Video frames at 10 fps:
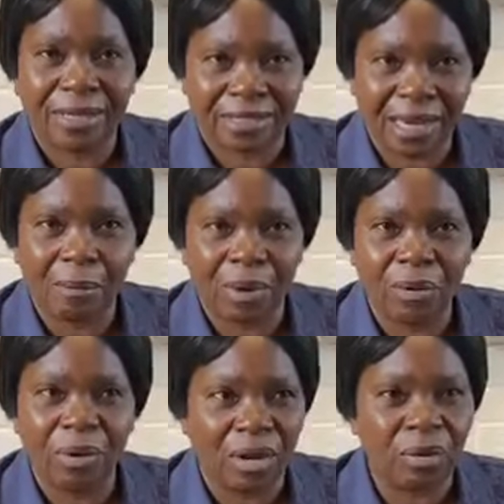That time
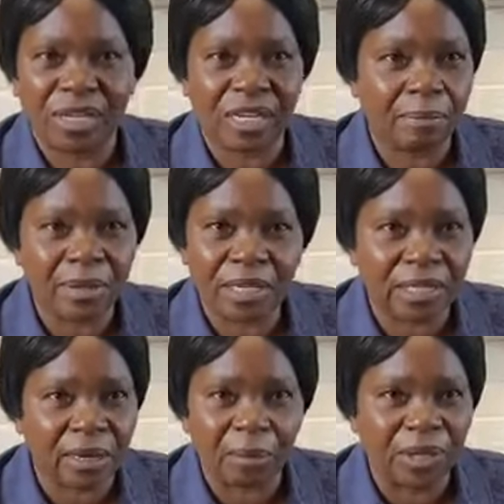when we are not keeping
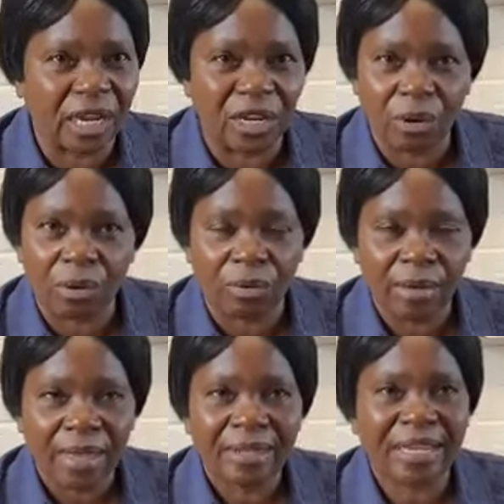the ceremonial law.
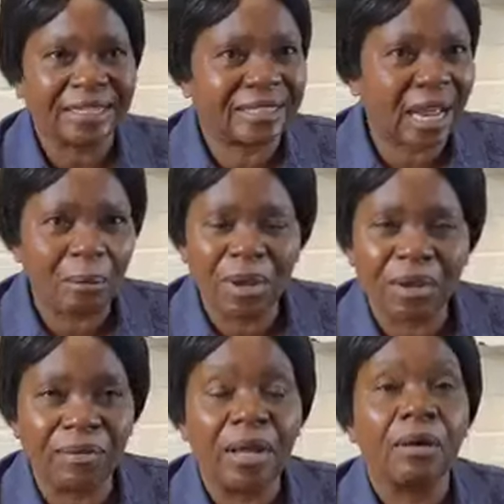That time
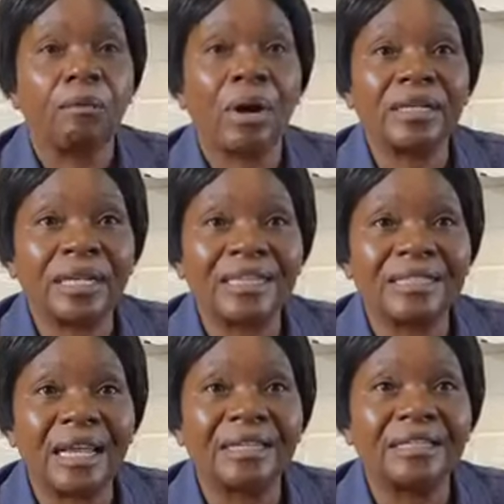we have... What
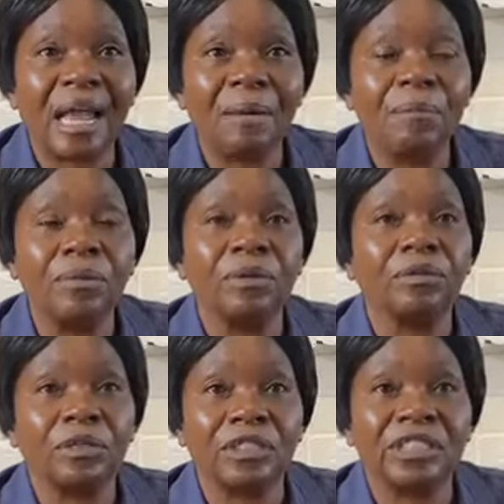does that time...
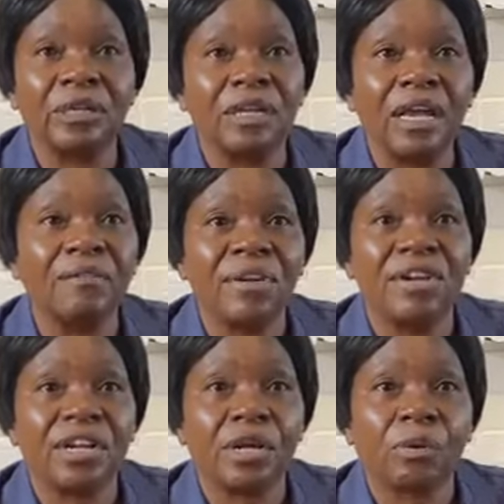
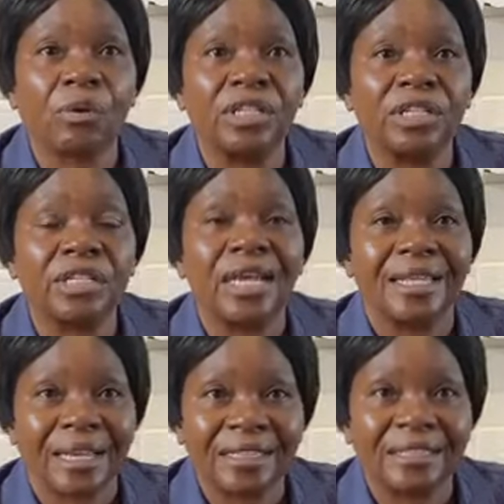Heaven reckons
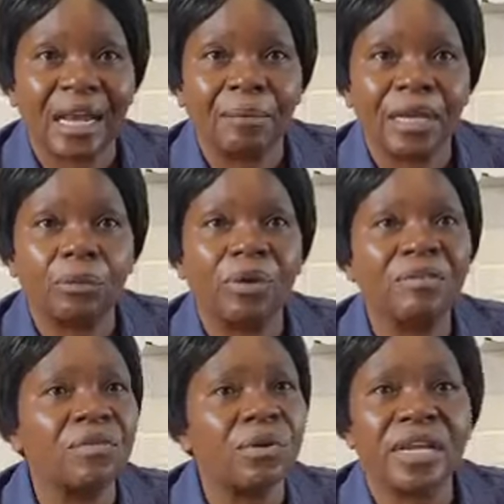that time that
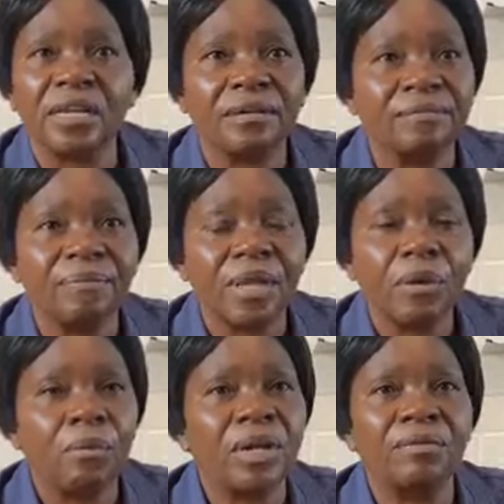we have no king.
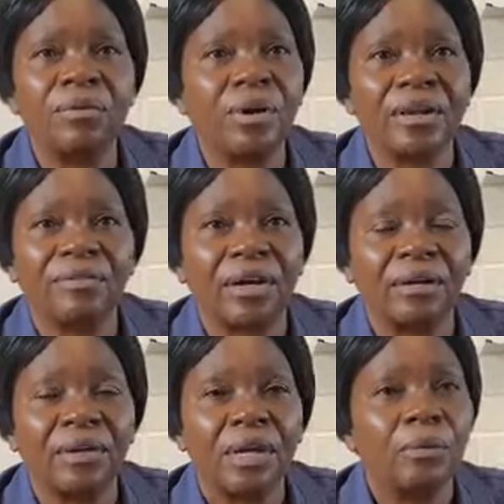We have no
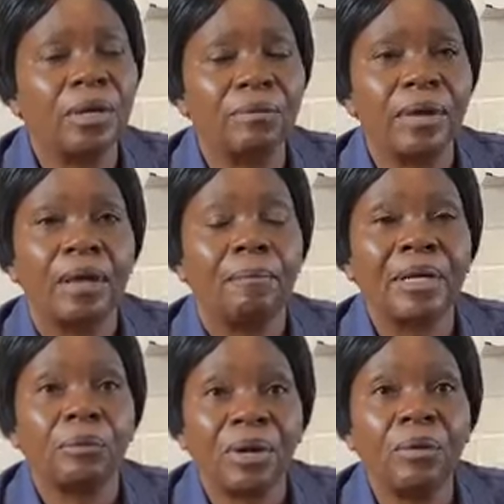Ephraim.
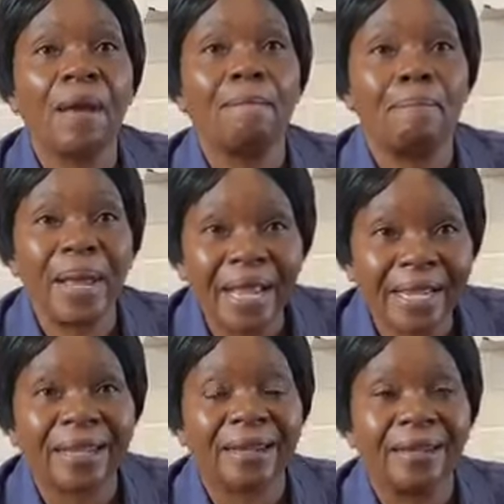But when we are
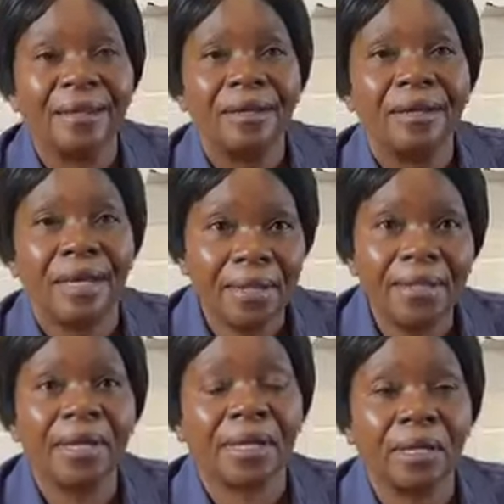back
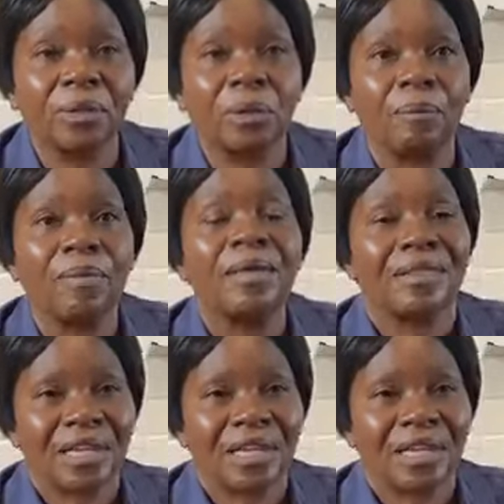in the kingdom,